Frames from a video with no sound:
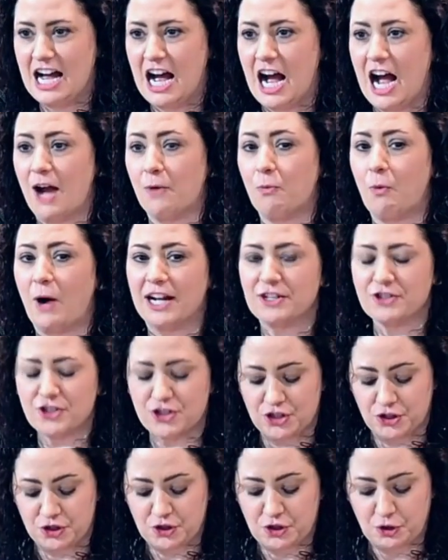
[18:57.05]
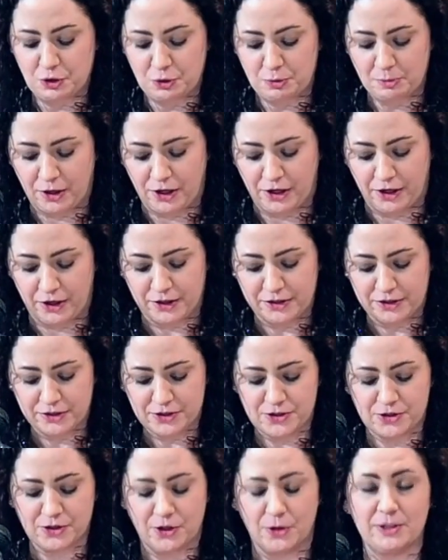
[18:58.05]
I watched the tumor
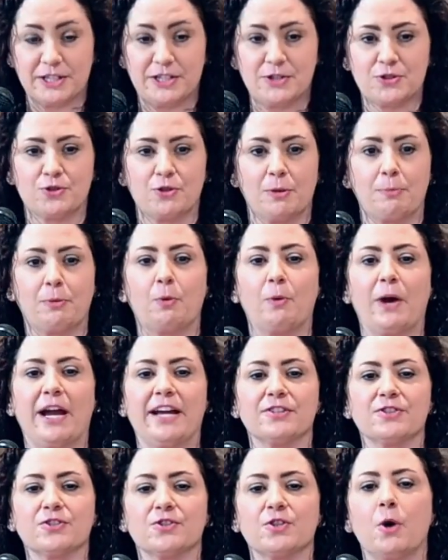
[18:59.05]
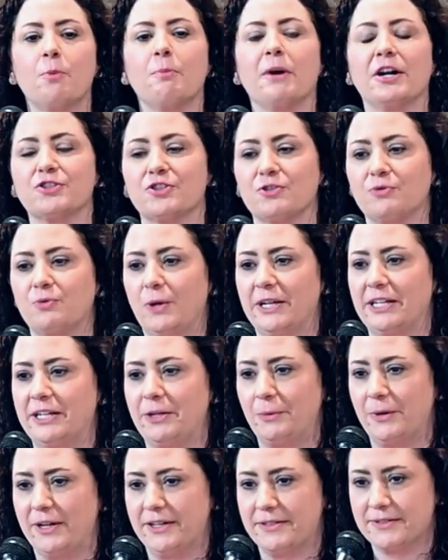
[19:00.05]
slowly strip away so much of what
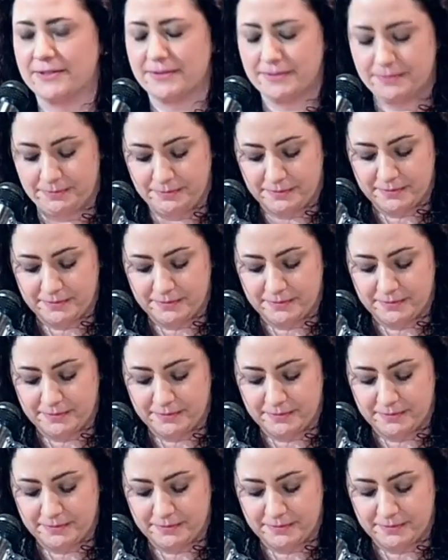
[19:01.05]
he was.